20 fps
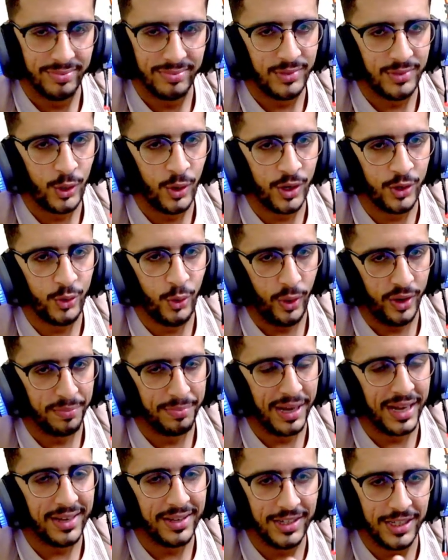do not do it.
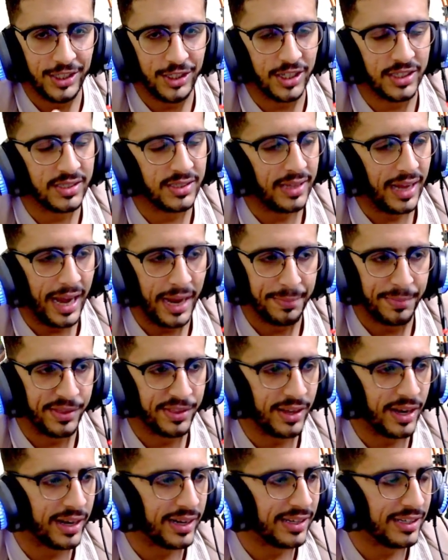But let's just
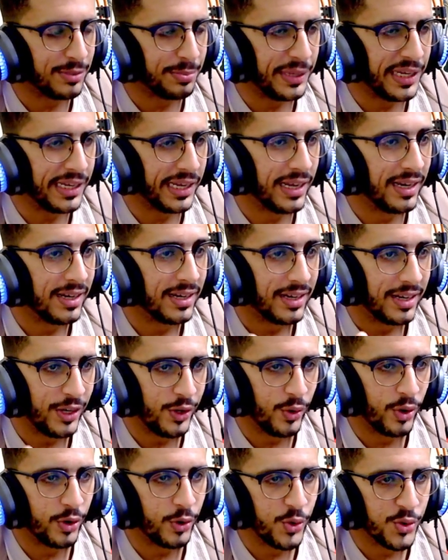hypothetically speaking,
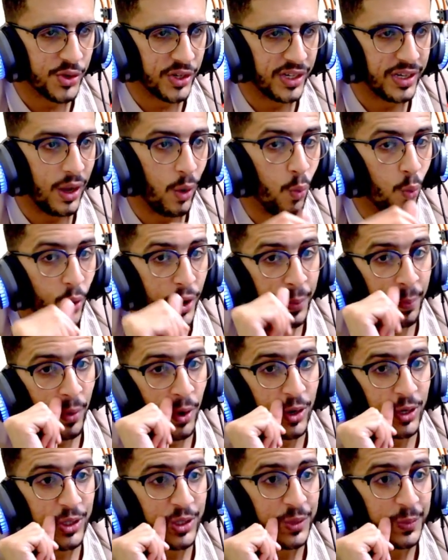you are using a wind
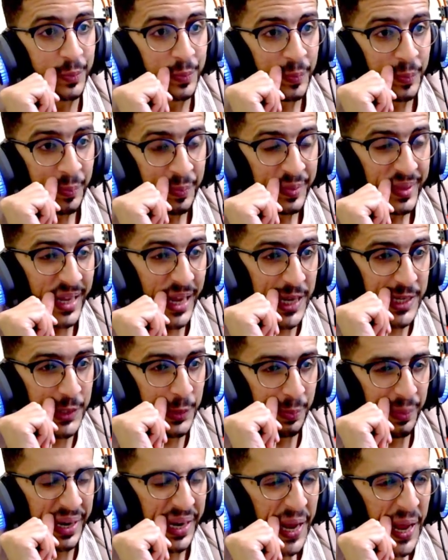march as
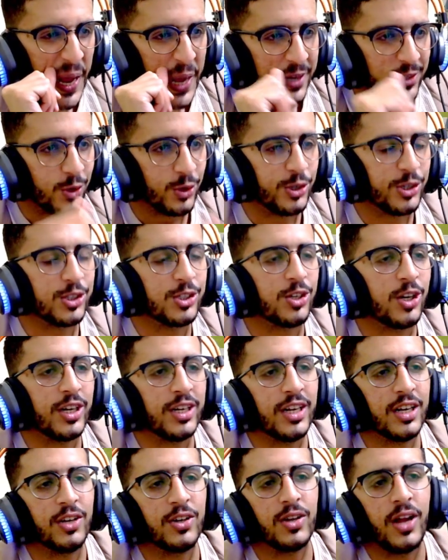your main. So you're
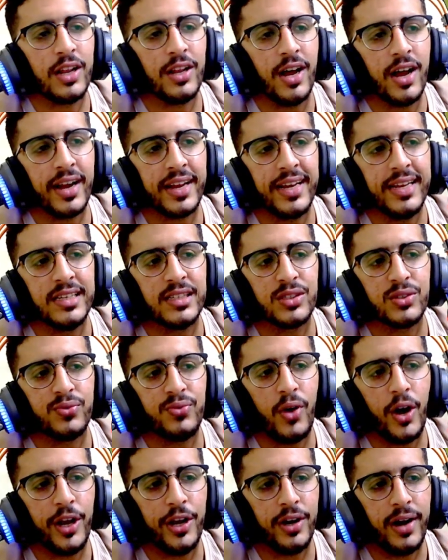struggling a lot against
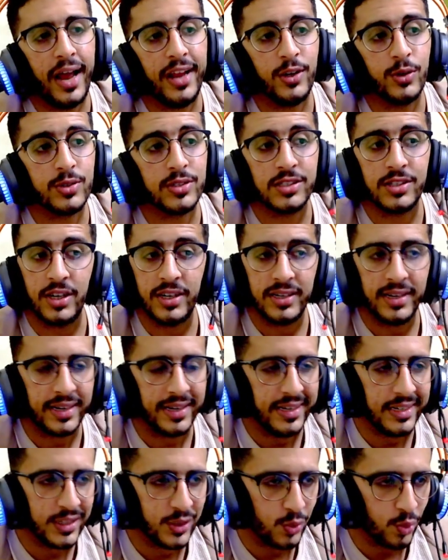fire and you're struggling
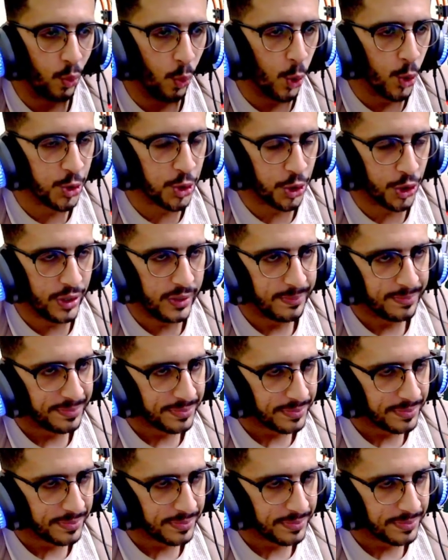against water.